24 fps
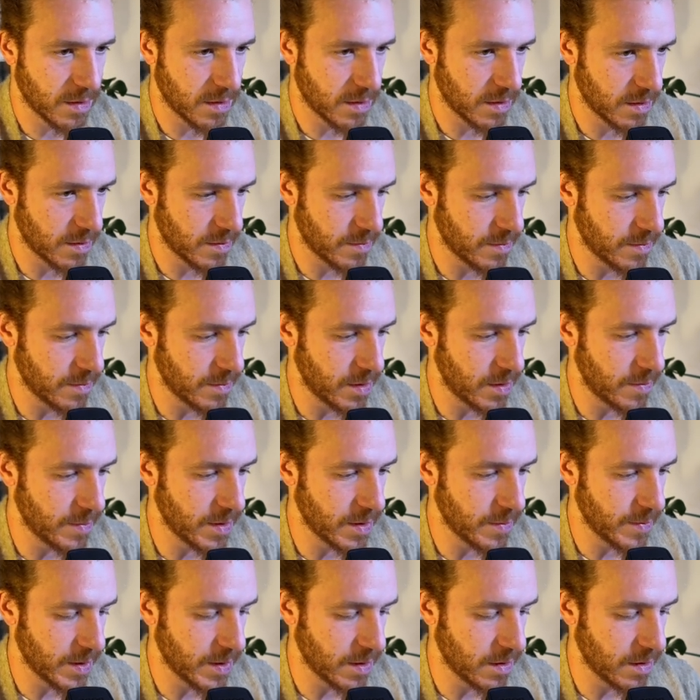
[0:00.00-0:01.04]
mob in
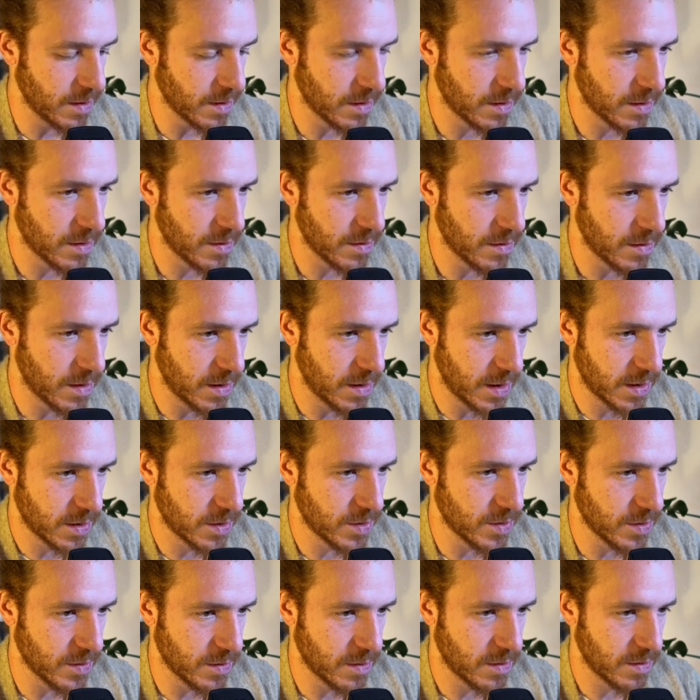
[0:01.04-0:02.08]
the middle
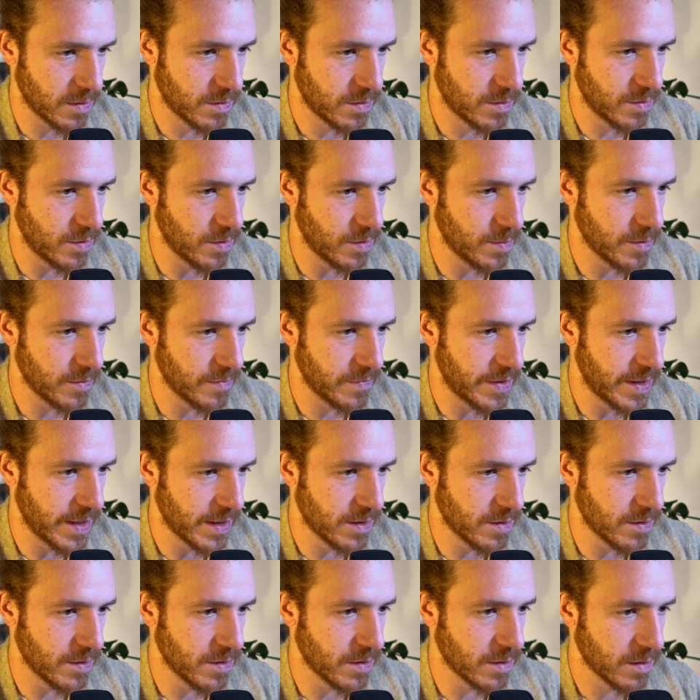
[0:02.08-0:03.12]
connection
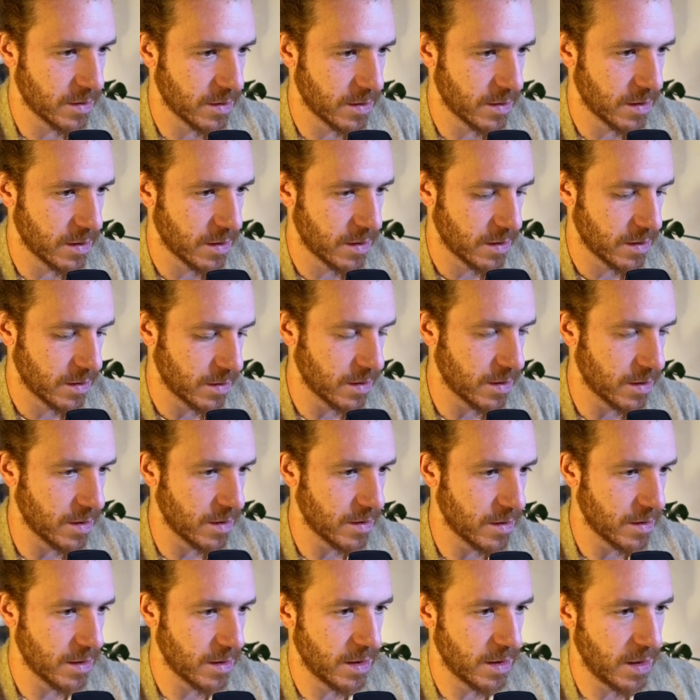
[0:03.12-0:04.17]

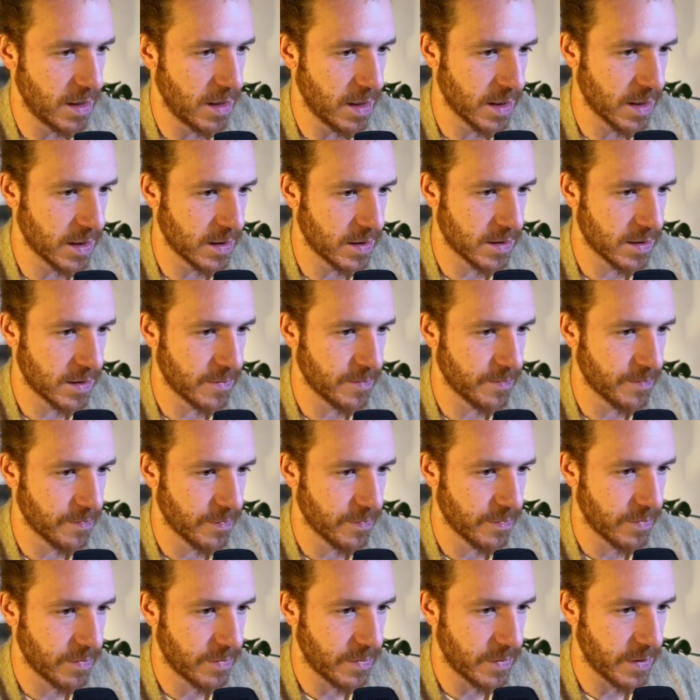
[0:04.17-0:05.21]
supervisor.ex.
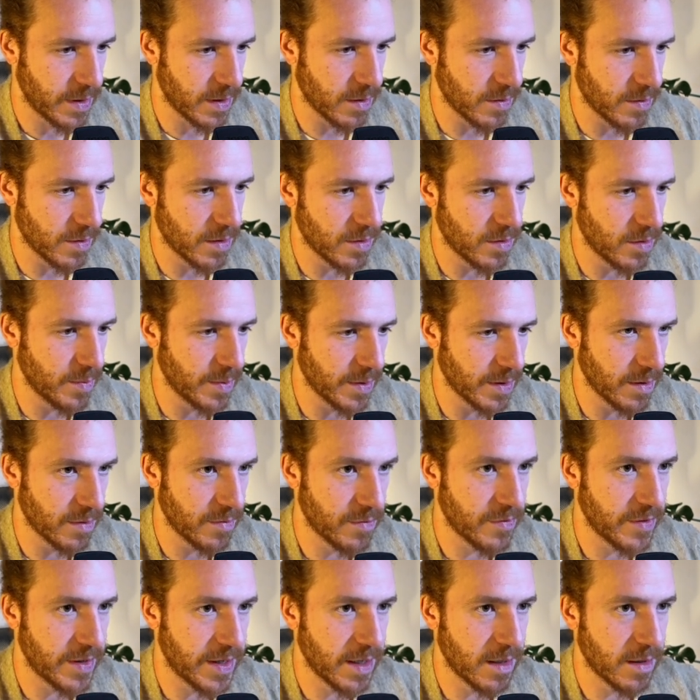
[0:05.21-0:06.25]
I'm going to open that
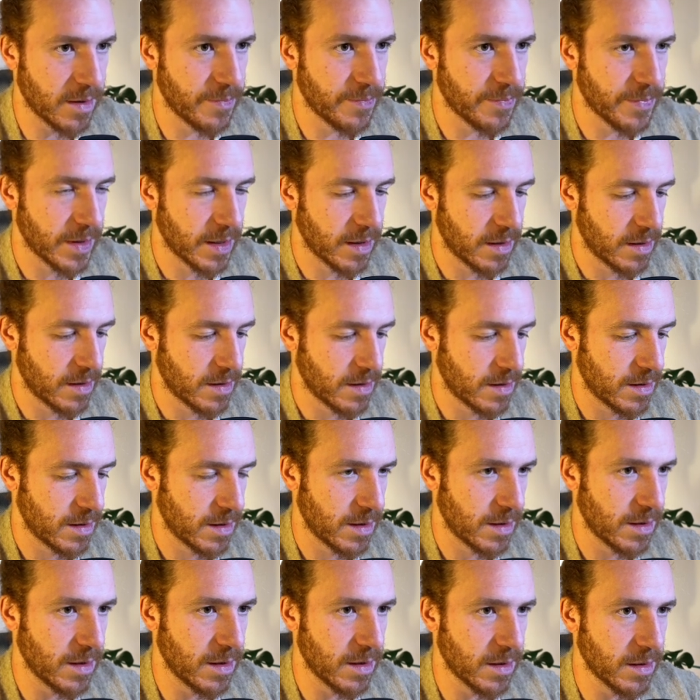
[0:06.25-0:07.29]
file
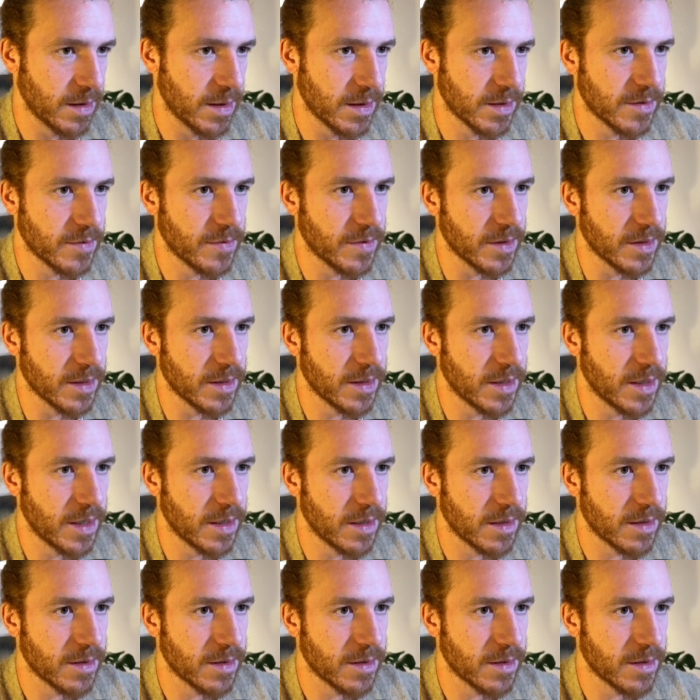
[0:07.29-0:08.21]
and let's fill it in.